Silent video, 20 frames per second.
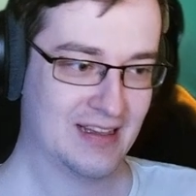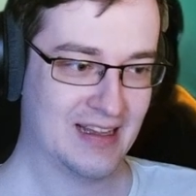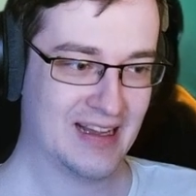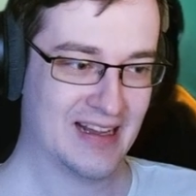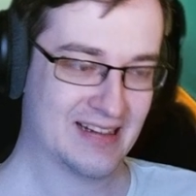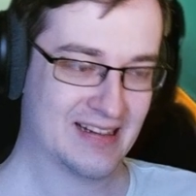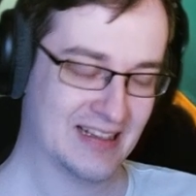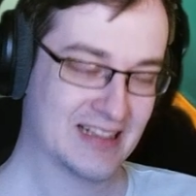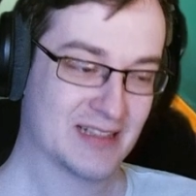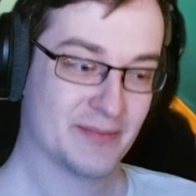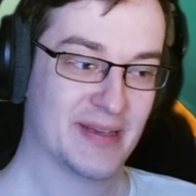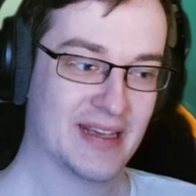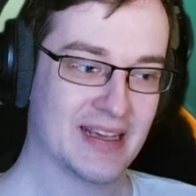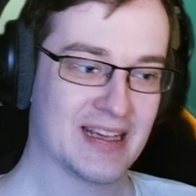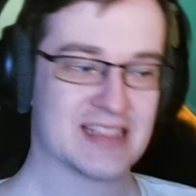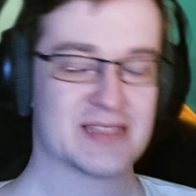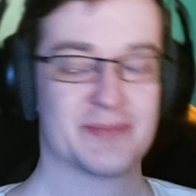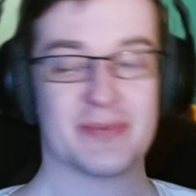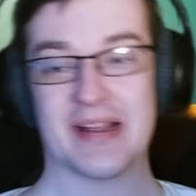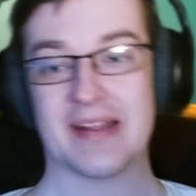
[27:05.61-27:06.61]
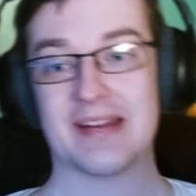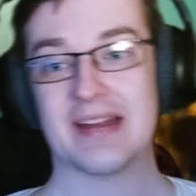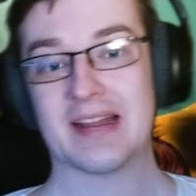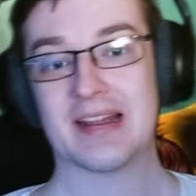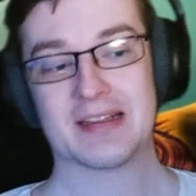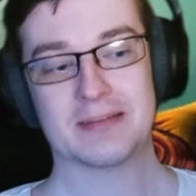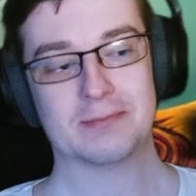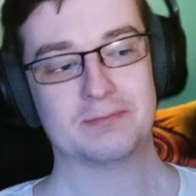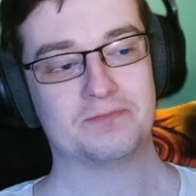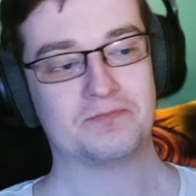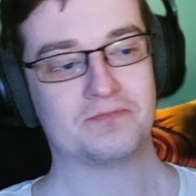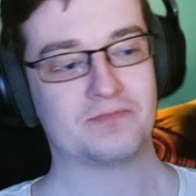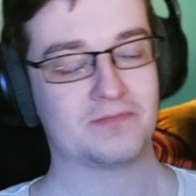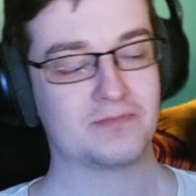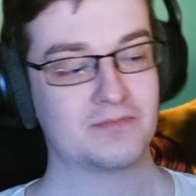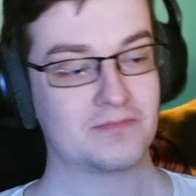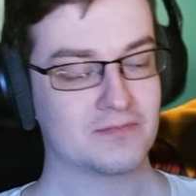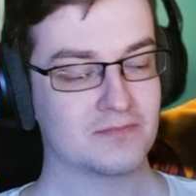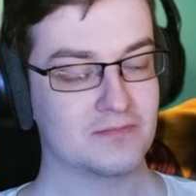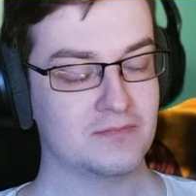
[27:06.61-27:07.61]
And let me explain that.
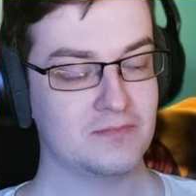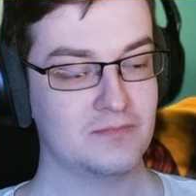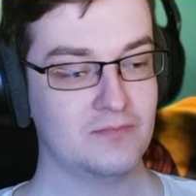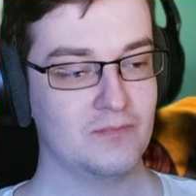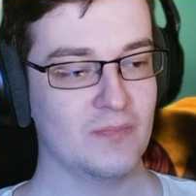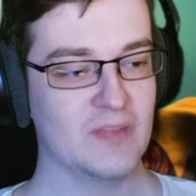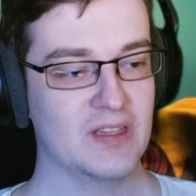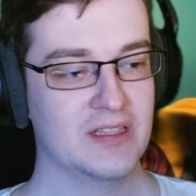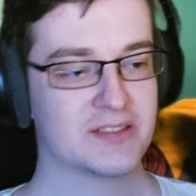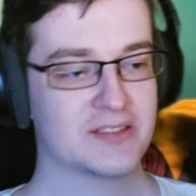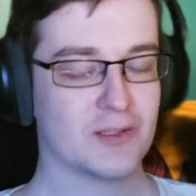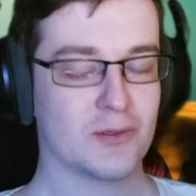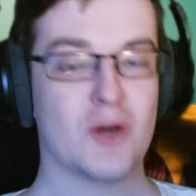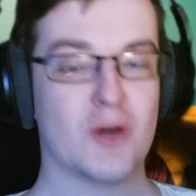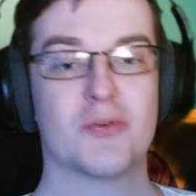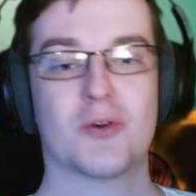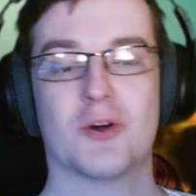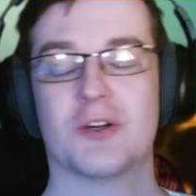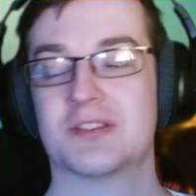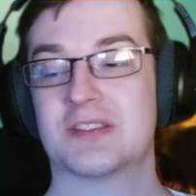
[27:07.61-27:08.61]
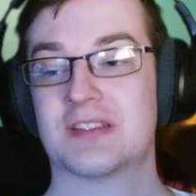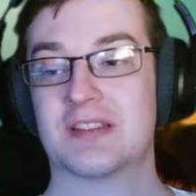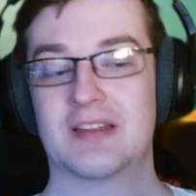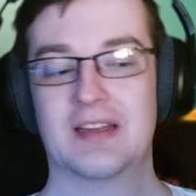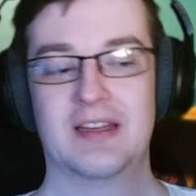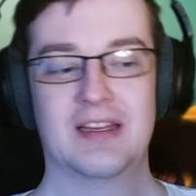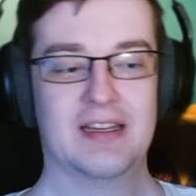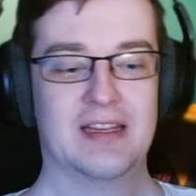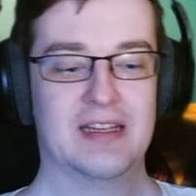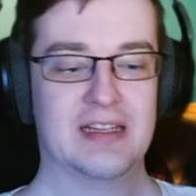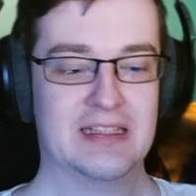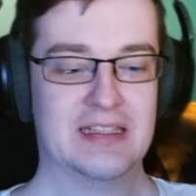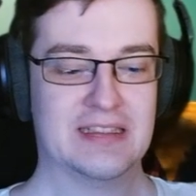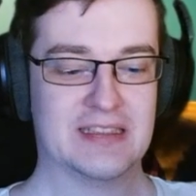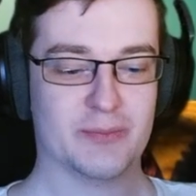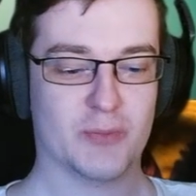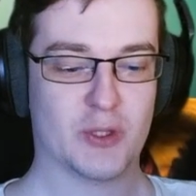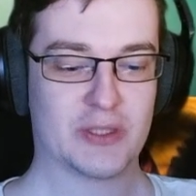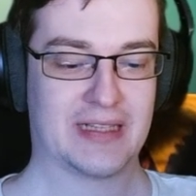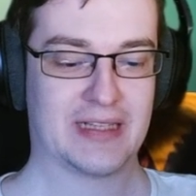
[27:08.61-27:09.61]
So of course,
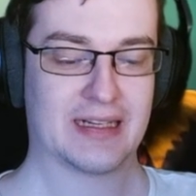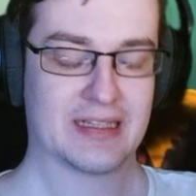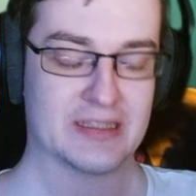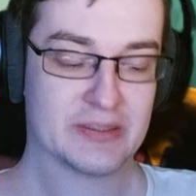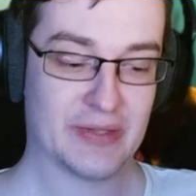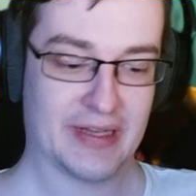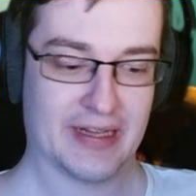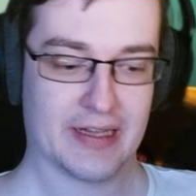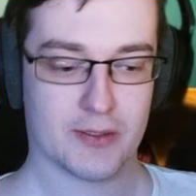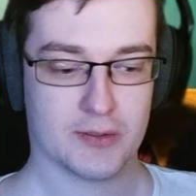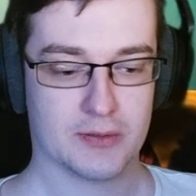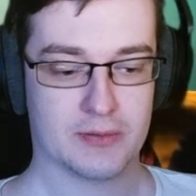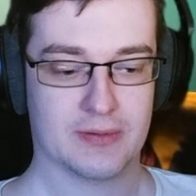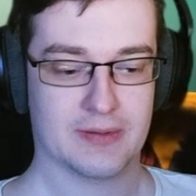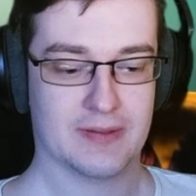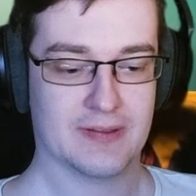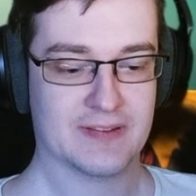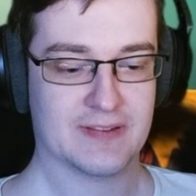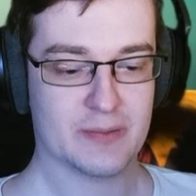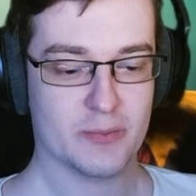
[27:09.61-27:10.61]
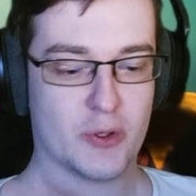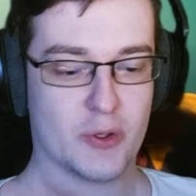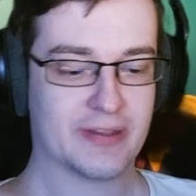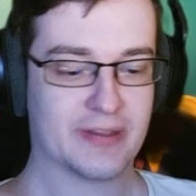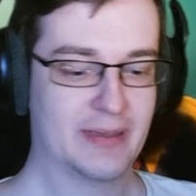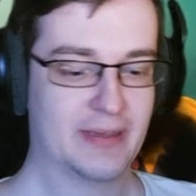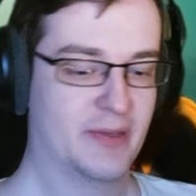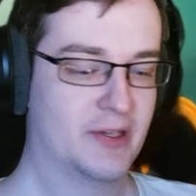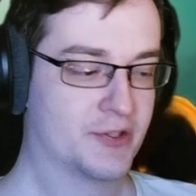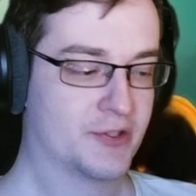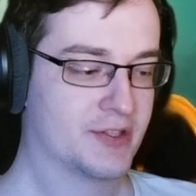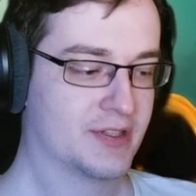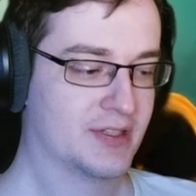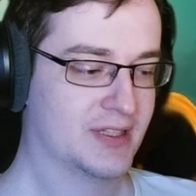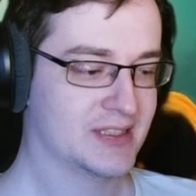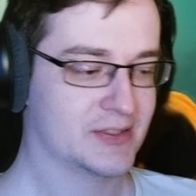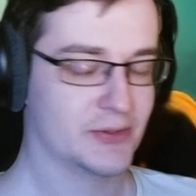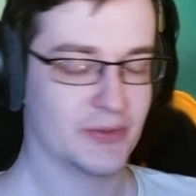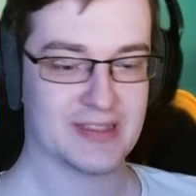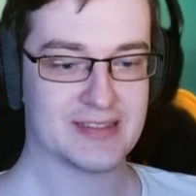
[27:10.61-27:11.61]
the more targets you have, the more damage
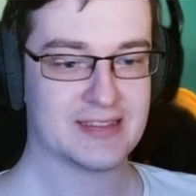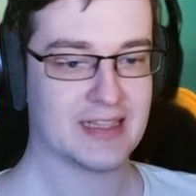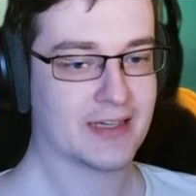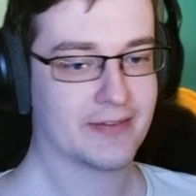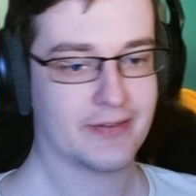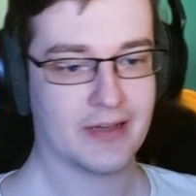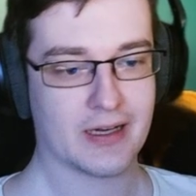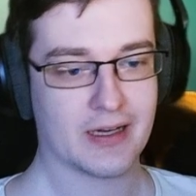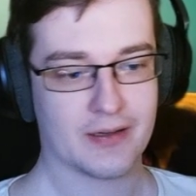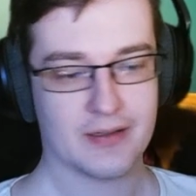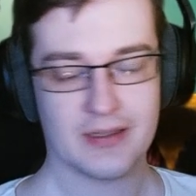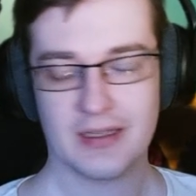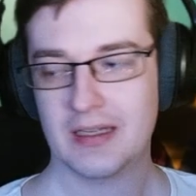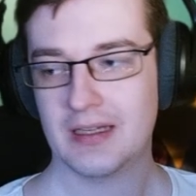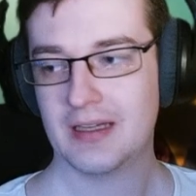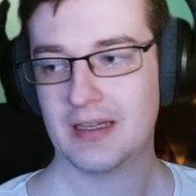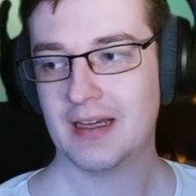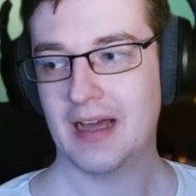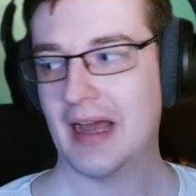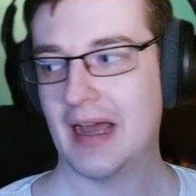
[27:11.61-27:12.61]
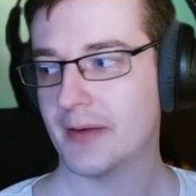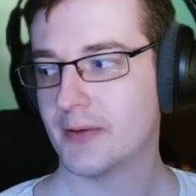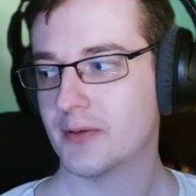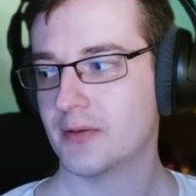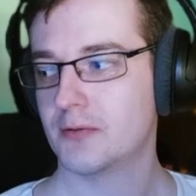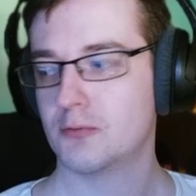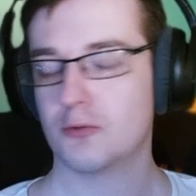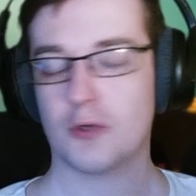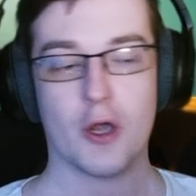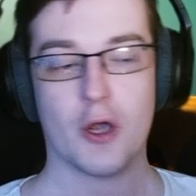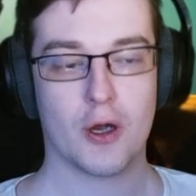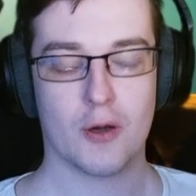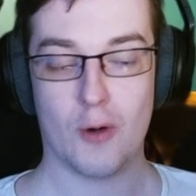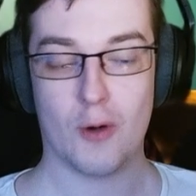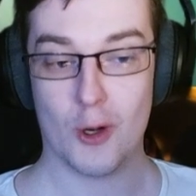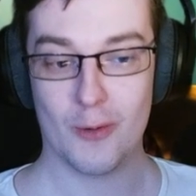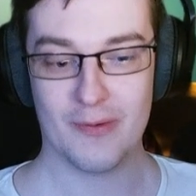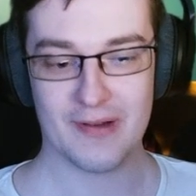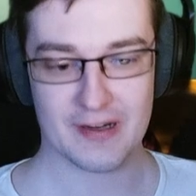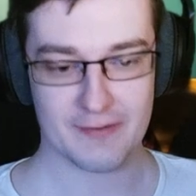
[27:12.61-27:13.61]
is doing Starfire. I can go
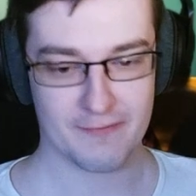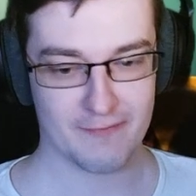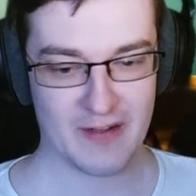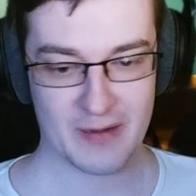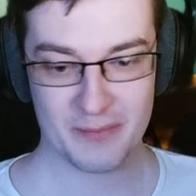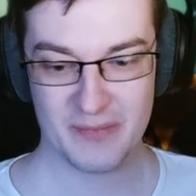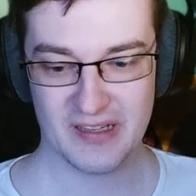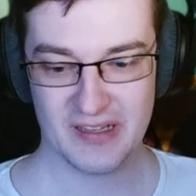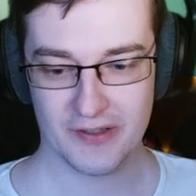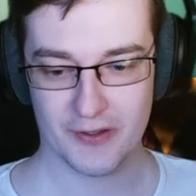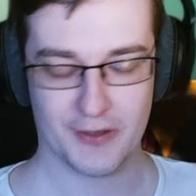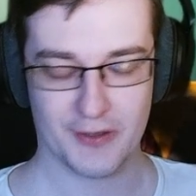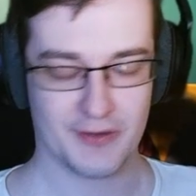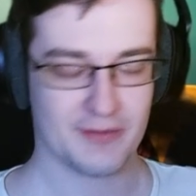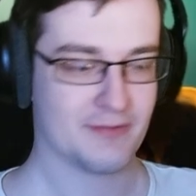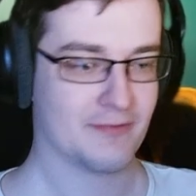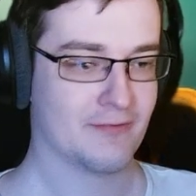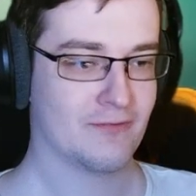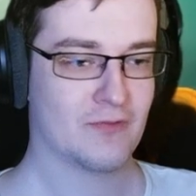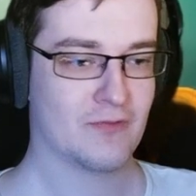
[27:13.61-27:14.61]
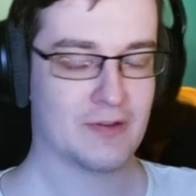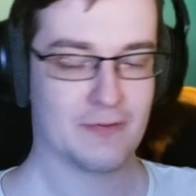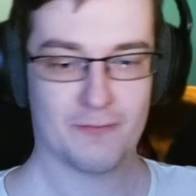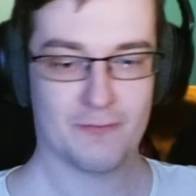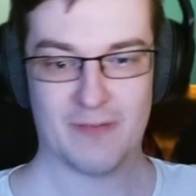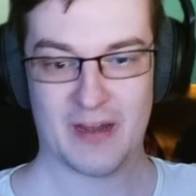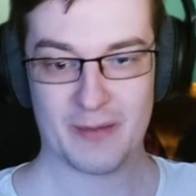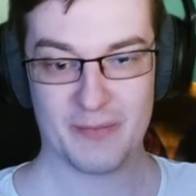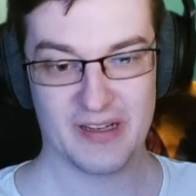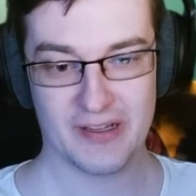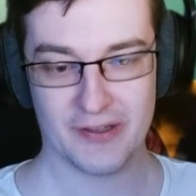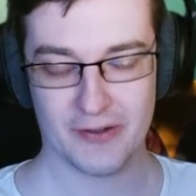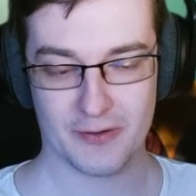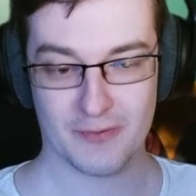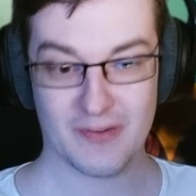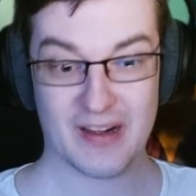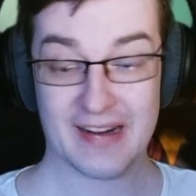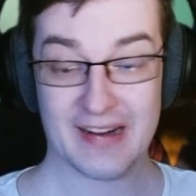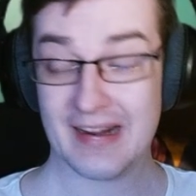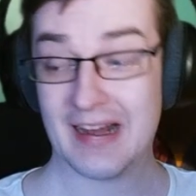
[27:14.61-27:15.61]
over 1 million,
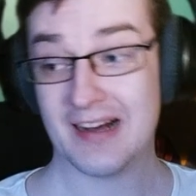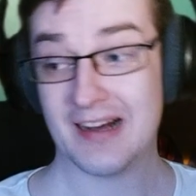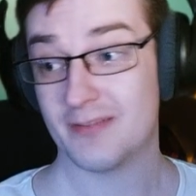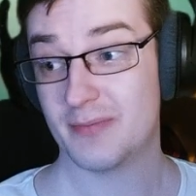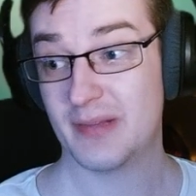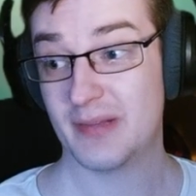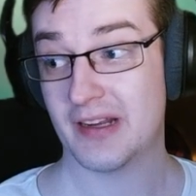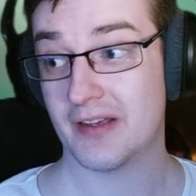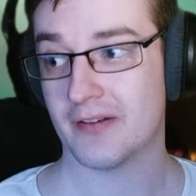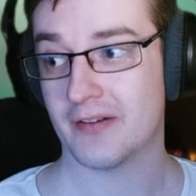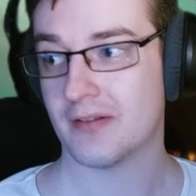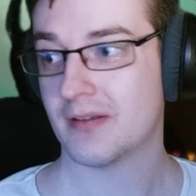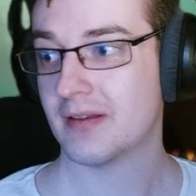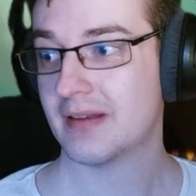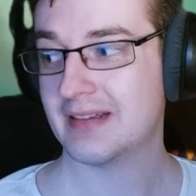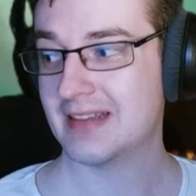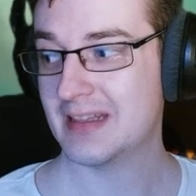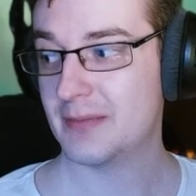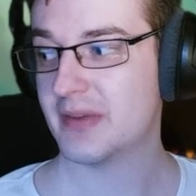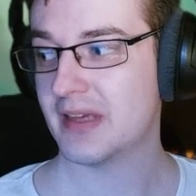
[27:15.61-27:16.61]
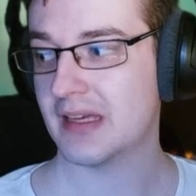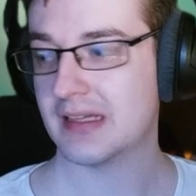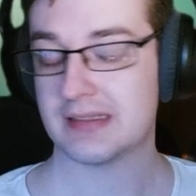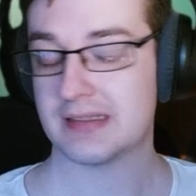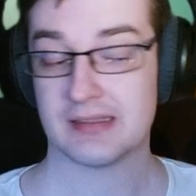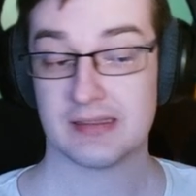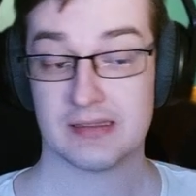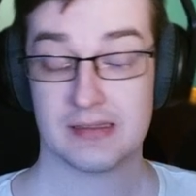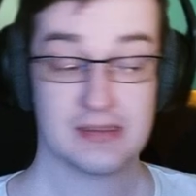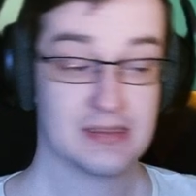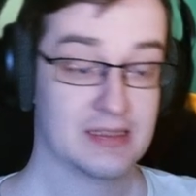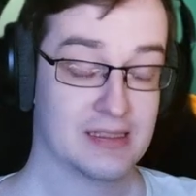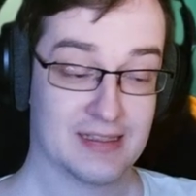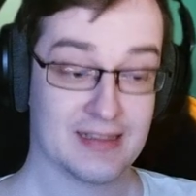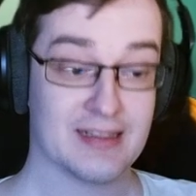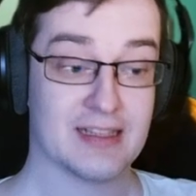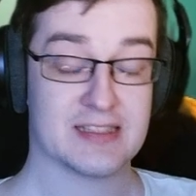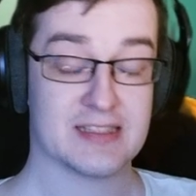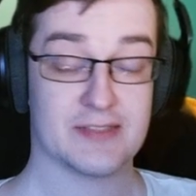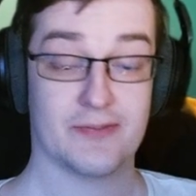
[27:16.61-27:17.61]
1.5 million DPS,
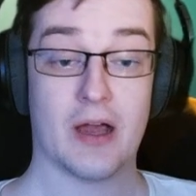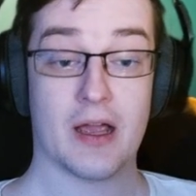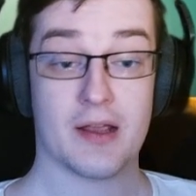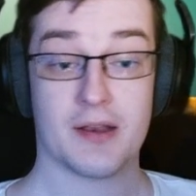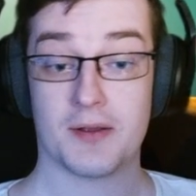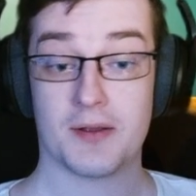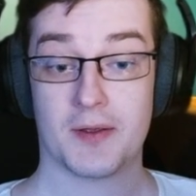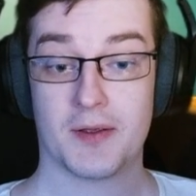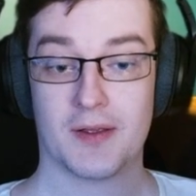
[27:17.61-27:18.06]
that's fine.